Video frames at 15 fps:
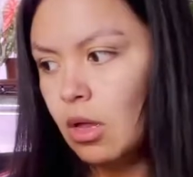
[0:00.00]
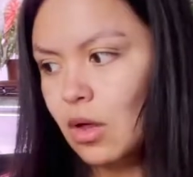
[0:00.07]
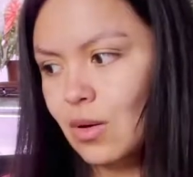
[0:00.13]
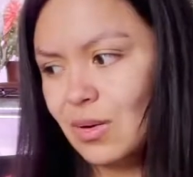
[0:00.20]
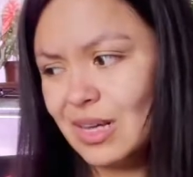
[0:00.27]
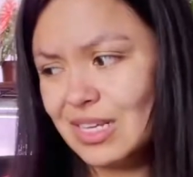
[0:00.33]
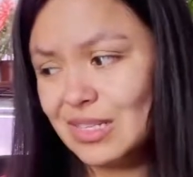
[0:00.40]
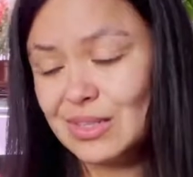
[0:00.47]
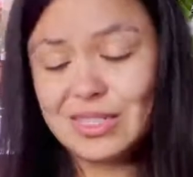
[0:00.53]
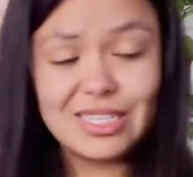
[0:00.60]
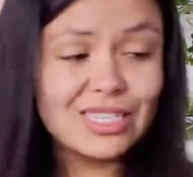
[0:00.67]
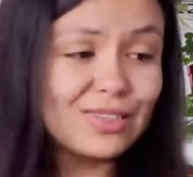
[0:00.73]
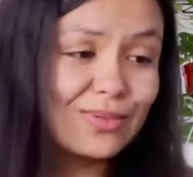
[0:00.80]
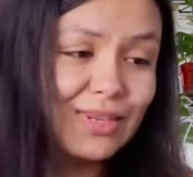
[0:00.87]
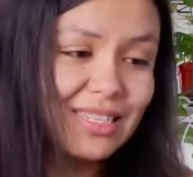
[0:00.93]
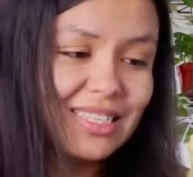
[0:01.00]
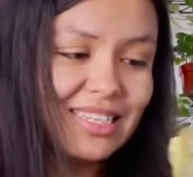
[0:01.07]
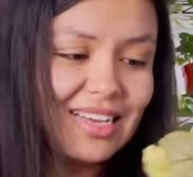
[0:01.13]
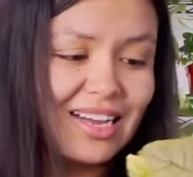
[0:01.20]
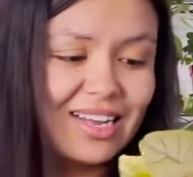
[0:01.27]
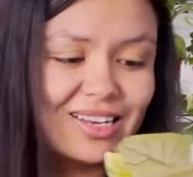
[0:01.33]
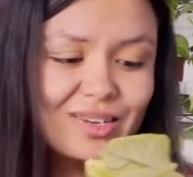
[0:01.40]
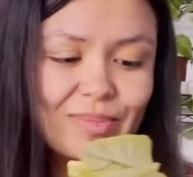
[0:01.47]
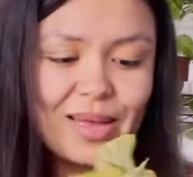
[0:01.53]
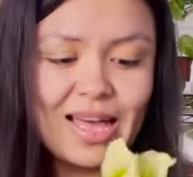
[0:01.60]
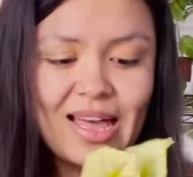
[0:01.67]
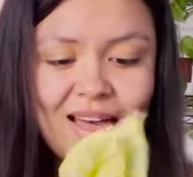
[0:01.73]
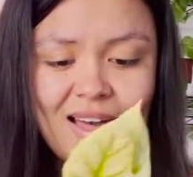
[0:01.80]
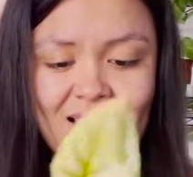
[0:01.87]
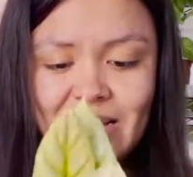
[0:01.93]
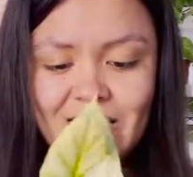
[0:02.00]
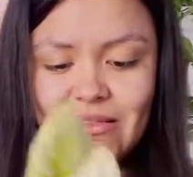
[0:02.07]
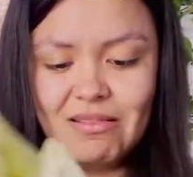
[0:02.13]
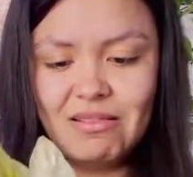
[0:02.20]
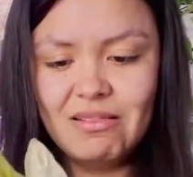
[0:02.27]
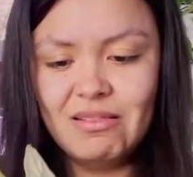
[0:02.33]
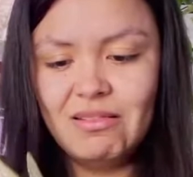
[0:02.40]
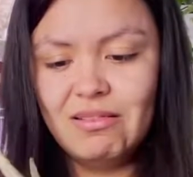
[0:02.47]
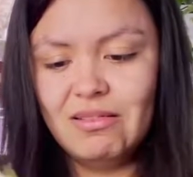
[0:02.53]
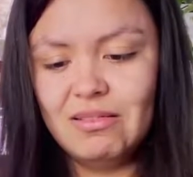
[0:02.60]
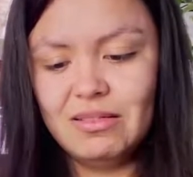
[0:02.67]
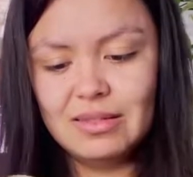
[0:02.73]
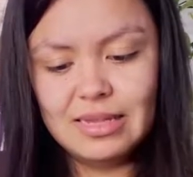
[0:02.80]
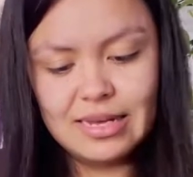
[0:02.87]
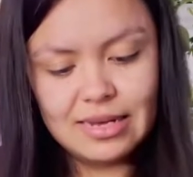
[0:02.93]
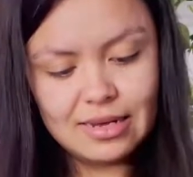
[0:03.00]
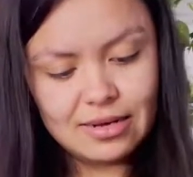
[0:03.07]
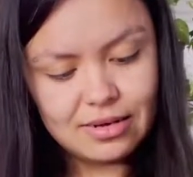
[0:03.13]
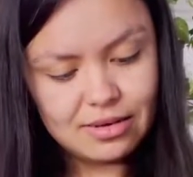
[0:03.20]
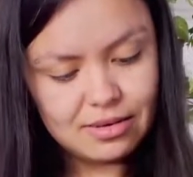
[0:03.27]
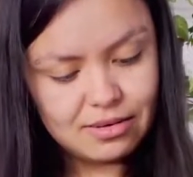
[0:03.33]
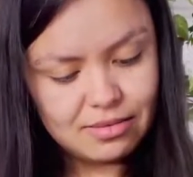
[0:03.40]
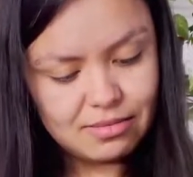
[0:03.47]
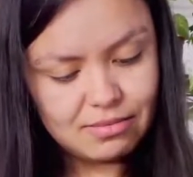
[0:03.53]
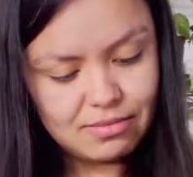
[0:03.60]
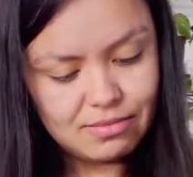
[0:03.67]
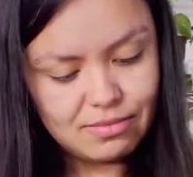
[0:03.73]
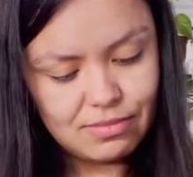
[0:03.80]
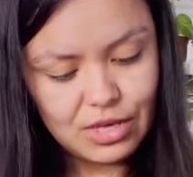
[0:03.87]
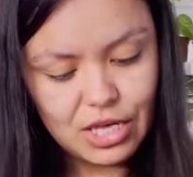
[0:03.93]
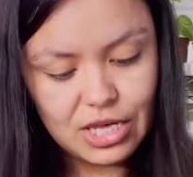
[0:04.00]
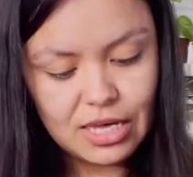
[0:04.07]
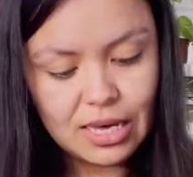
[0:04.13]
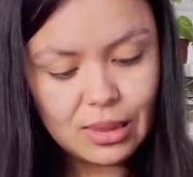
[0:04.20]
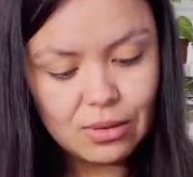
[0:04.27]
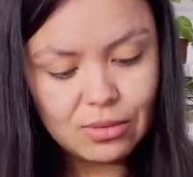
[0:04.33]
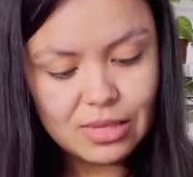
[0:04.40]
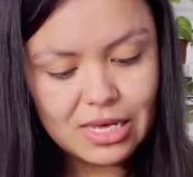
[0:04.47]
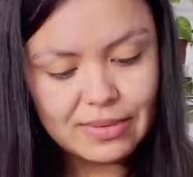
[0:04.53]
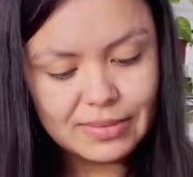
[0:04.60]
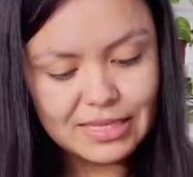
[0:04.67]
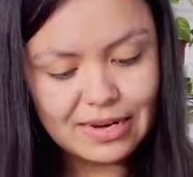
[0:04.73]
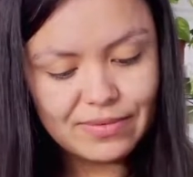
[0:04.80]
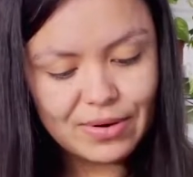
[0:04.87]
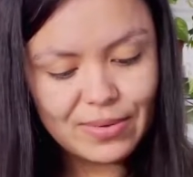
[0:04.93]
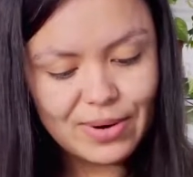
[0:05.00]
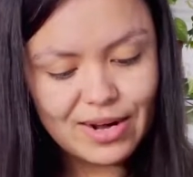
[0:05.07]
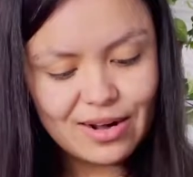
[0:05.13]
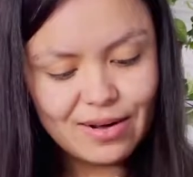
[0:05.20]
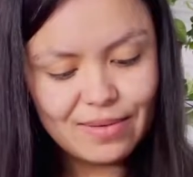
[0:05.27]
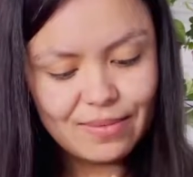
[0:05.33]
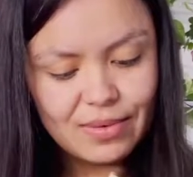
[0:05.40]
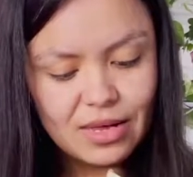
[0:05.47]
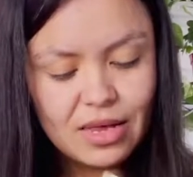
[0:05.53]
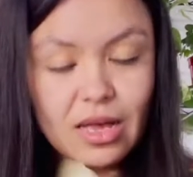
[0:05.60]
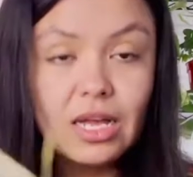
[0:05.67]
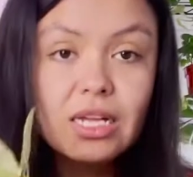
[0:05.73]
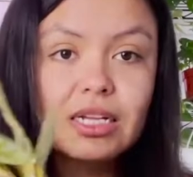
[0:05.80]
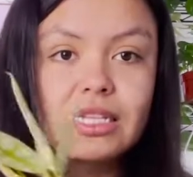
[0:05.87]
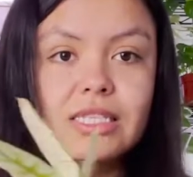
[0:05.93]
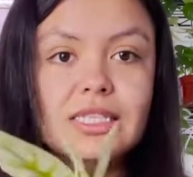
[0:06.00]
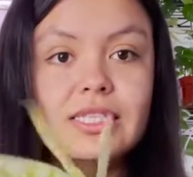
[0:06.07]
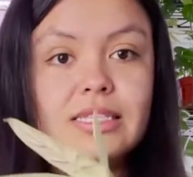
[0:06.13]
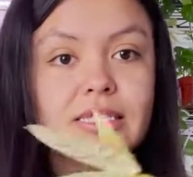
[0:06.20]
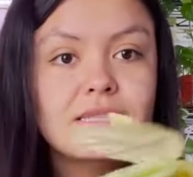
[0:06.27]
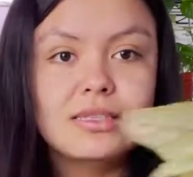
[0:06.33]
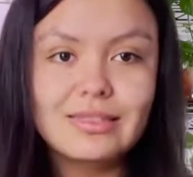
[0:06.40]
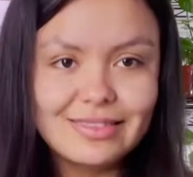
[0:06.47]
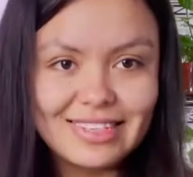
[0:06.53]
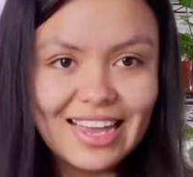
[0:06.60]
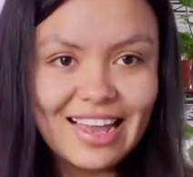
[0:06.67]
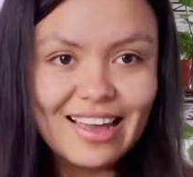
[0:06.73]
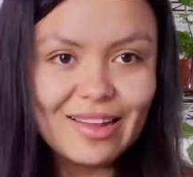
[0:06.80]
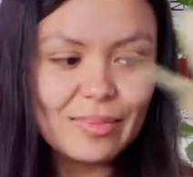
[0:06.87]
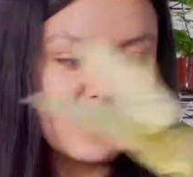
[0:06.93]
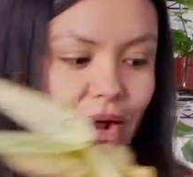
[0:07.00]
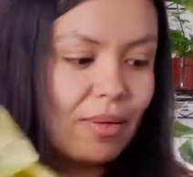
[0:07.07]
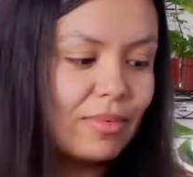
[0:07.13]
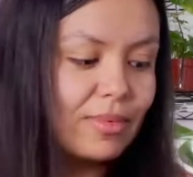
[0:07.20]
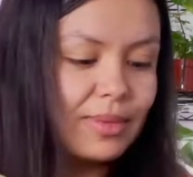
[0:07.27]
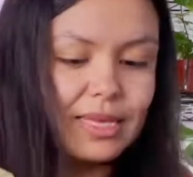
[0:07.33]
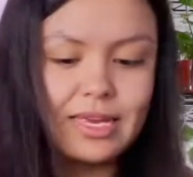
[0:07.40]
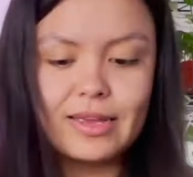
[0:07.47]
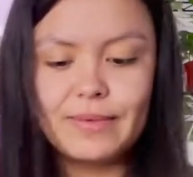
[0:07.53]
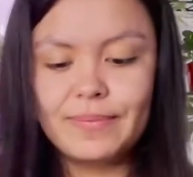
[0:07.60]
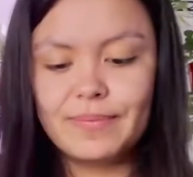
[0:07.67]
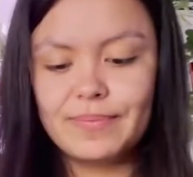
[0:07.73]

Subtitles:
okay, so this one's kind of bad. Like yellow leaves everywhere, dead probably.